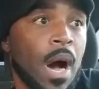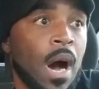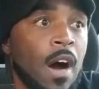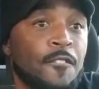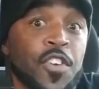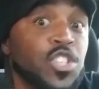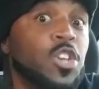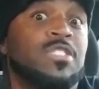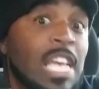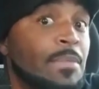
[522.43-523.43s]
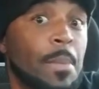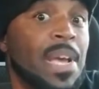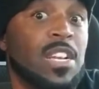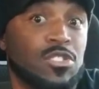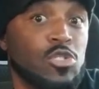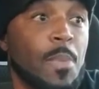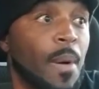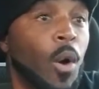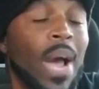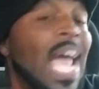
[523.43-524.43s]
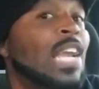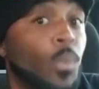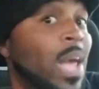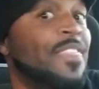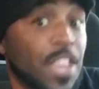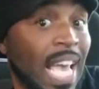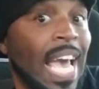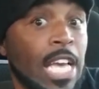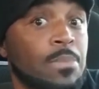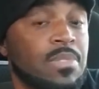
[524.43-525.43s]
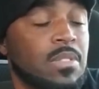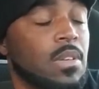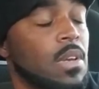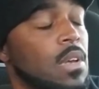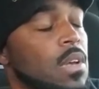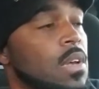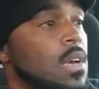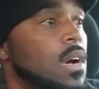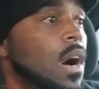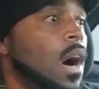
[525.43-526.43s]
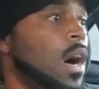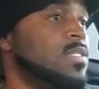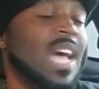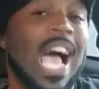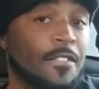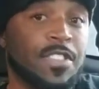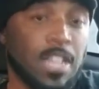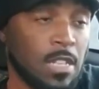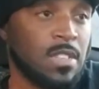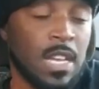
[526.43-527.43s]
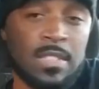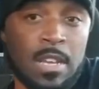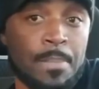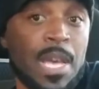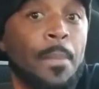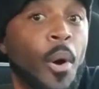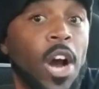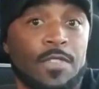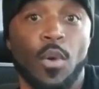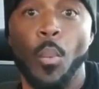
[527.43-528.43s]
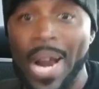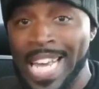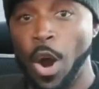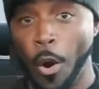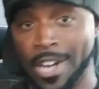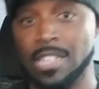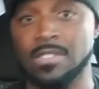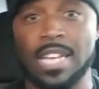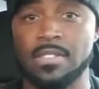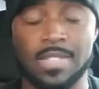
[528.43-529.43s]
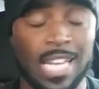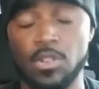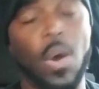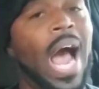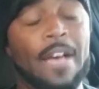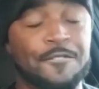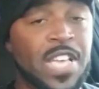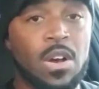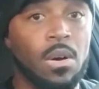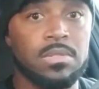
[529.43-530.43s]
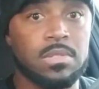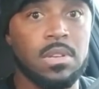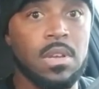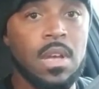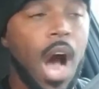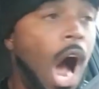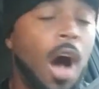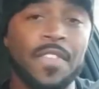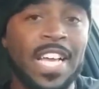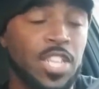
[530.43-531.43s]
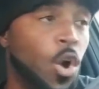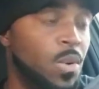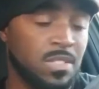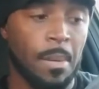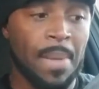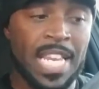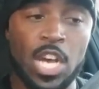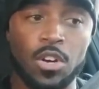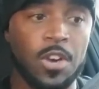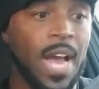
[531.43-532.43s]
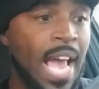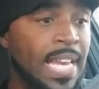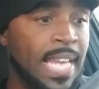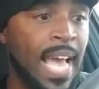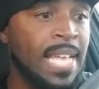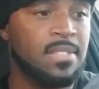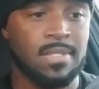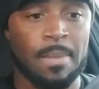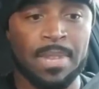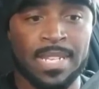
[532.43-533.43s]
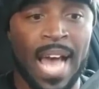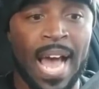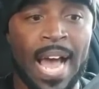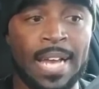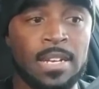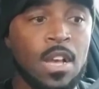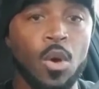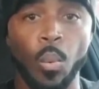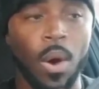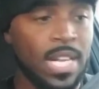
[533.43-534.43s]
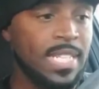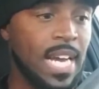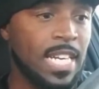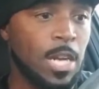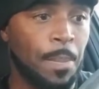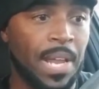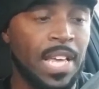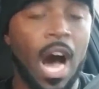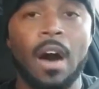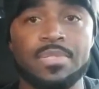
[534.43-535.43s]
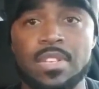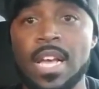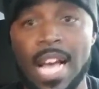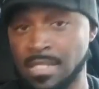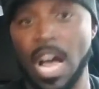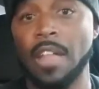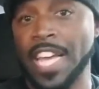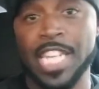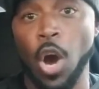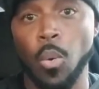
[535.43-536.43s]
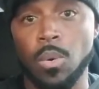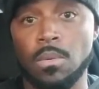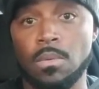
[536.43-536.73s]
for your team to be in a Super Bowl and win the games, to be a part of a winning organization. They don't know how it feels. All they know is the mediocre 8-8, 7-9, 1-and-done in the playoffs. That's all they know.